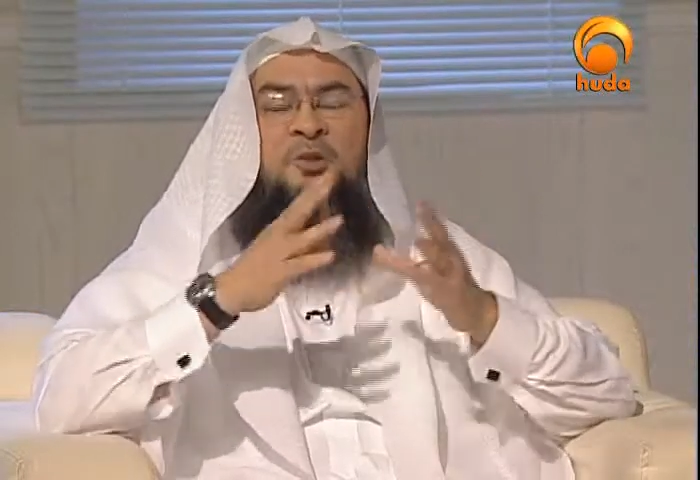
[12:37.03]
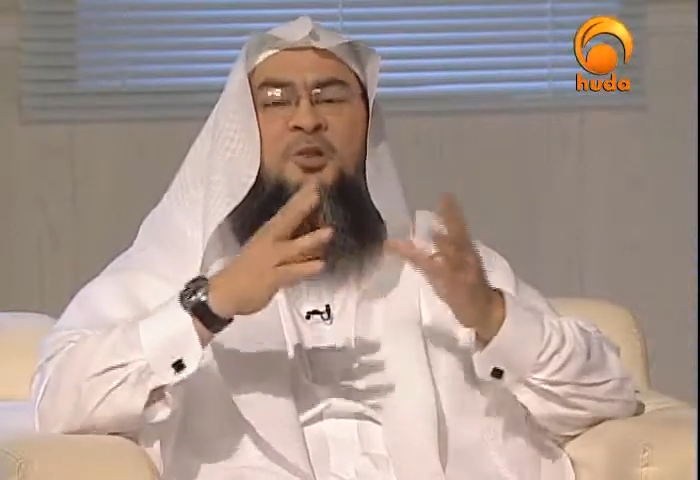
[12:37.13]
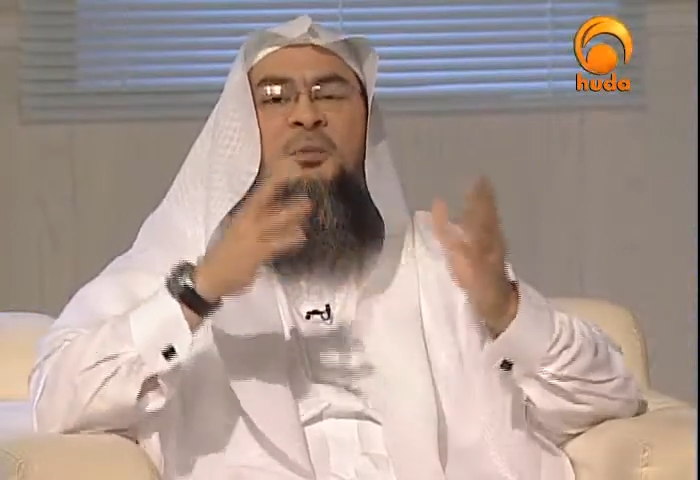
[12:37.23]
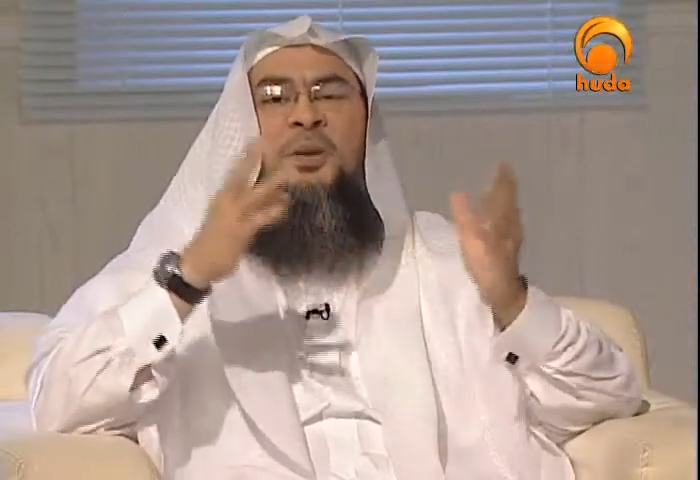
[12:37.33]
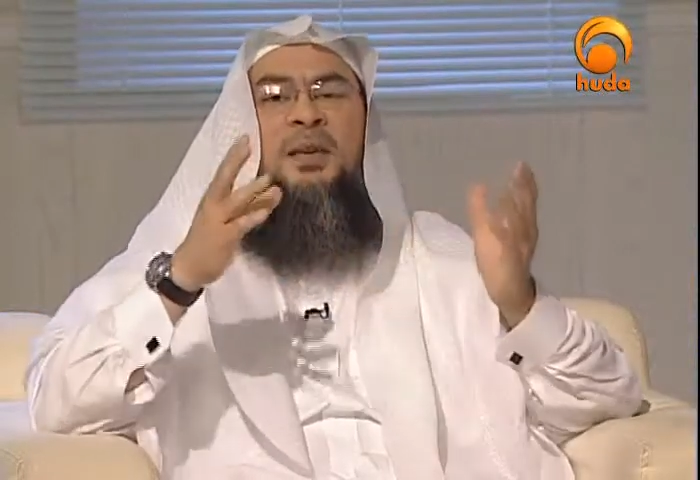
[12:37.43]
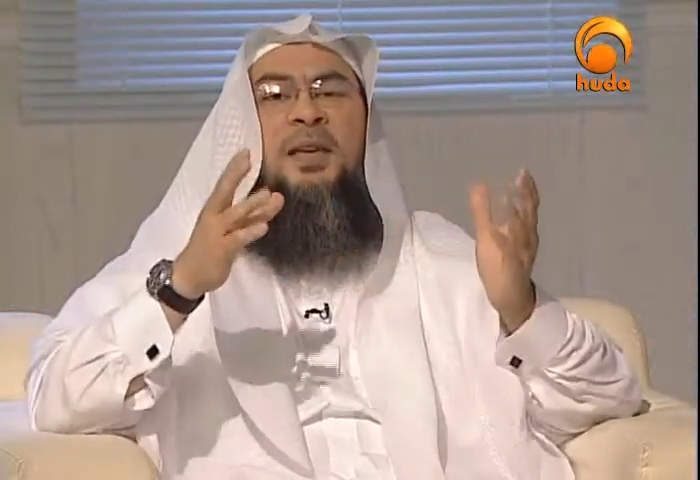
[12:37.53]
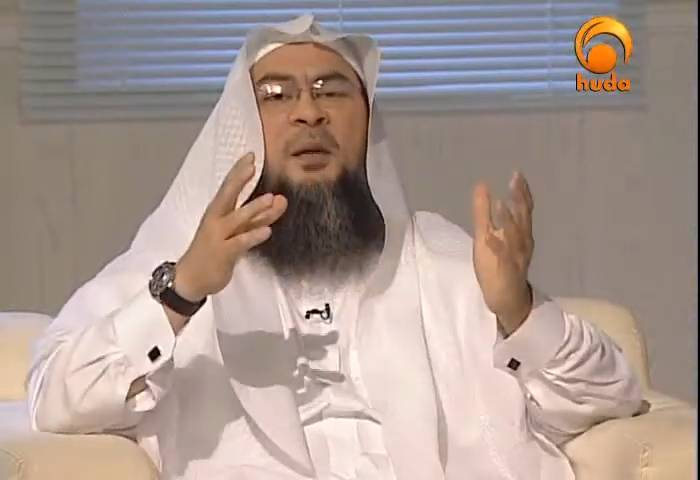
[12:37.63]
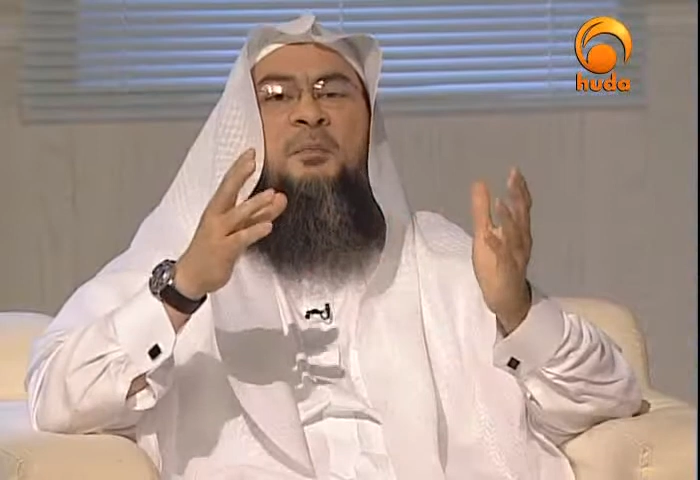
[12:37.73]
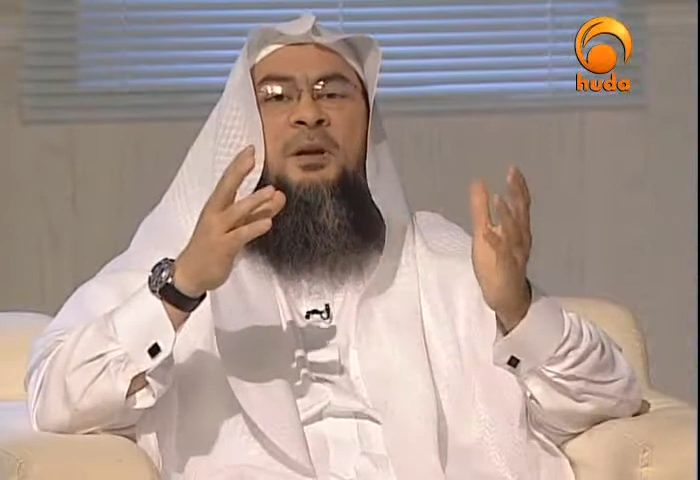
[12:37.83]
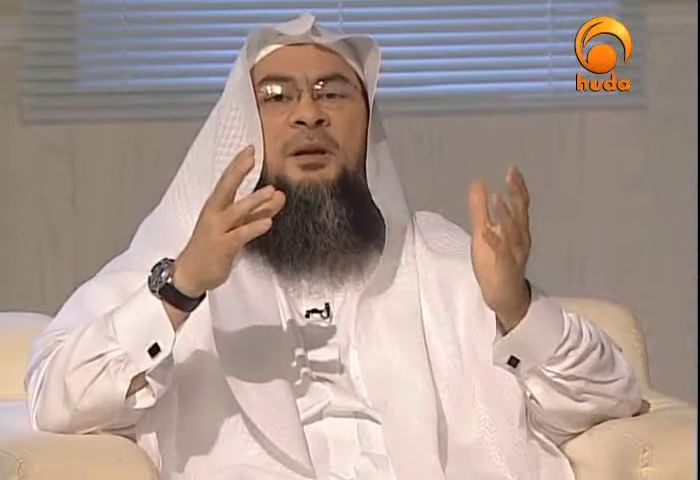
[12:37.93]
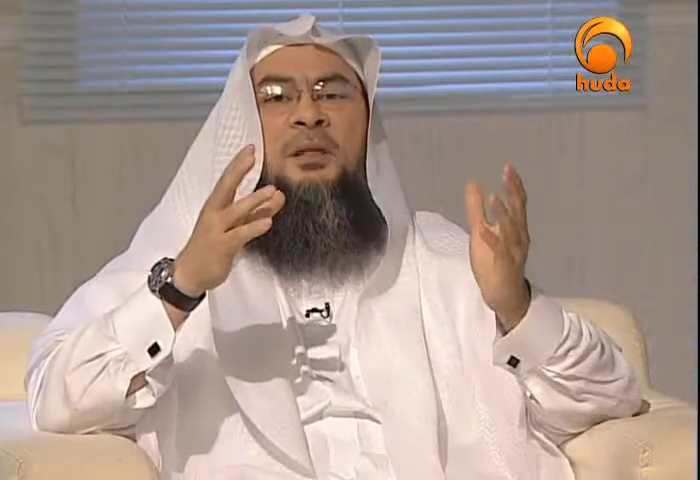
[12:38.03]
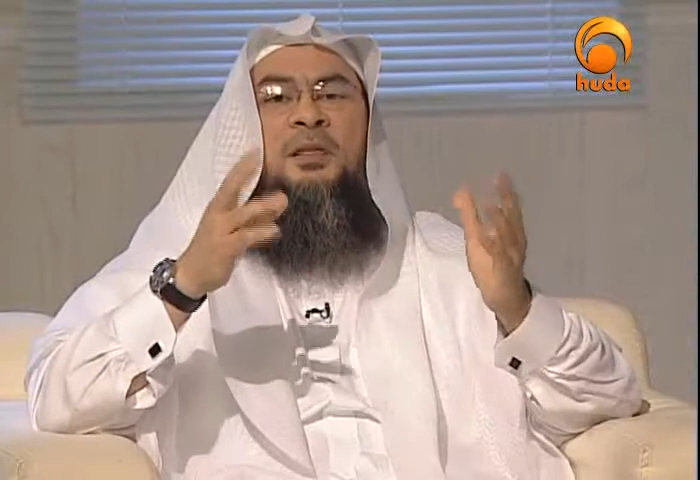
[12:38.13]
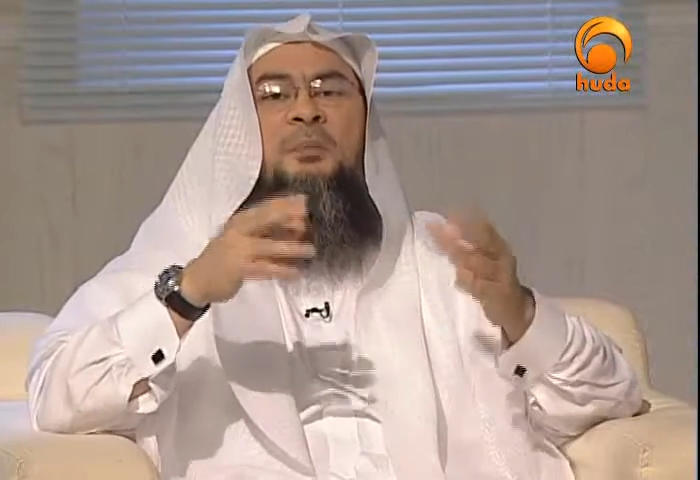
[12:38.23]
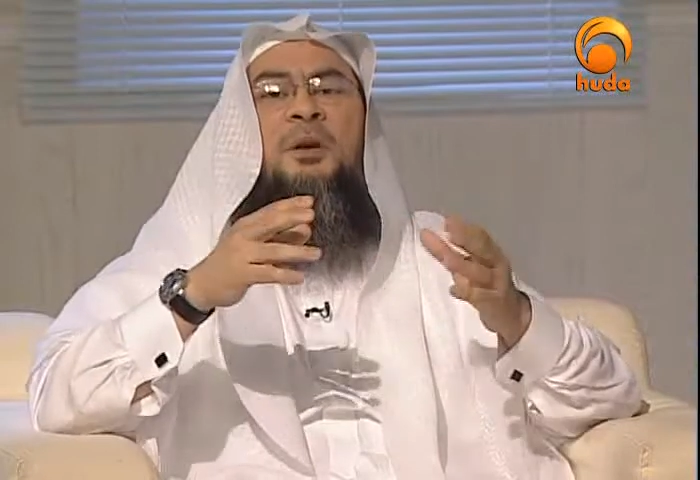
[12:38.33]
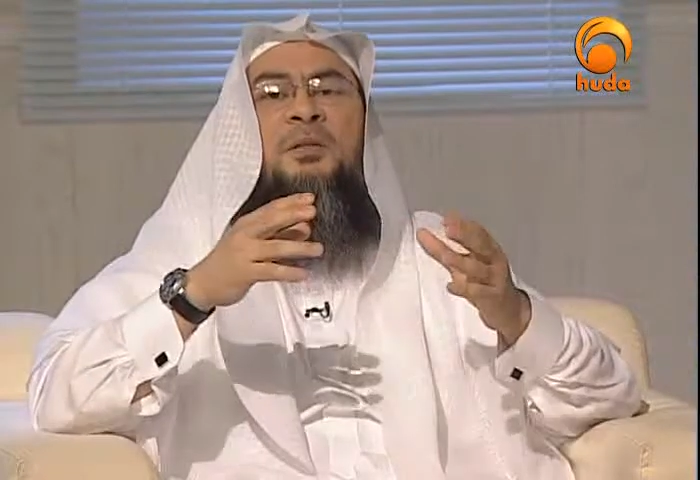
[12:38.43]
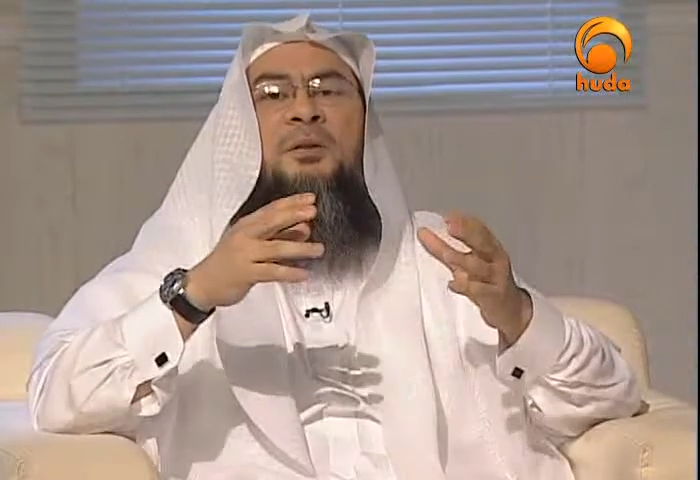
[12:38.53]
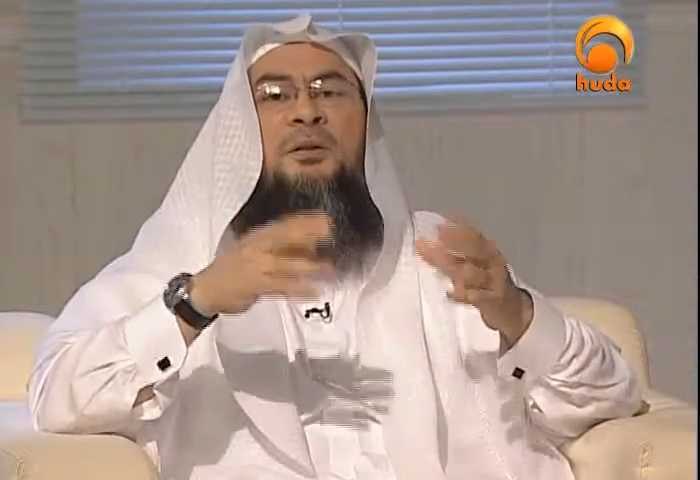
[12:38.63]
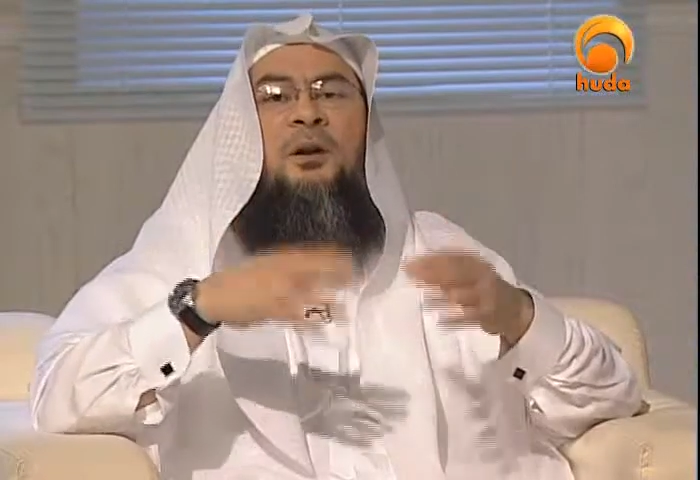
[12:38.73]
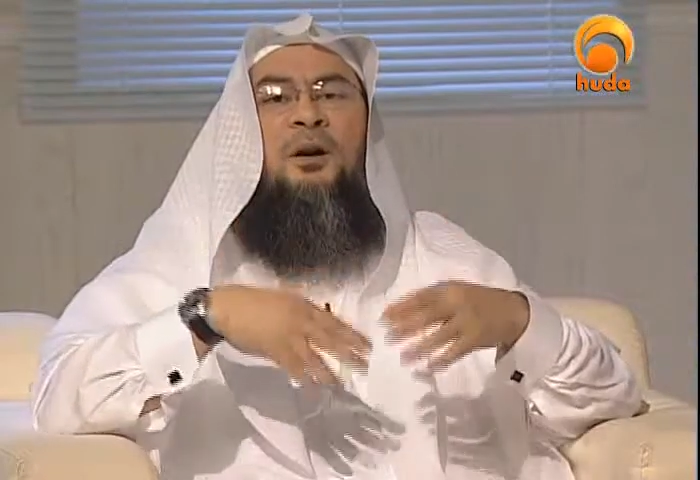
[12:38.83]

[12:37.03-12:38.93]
and she became the mother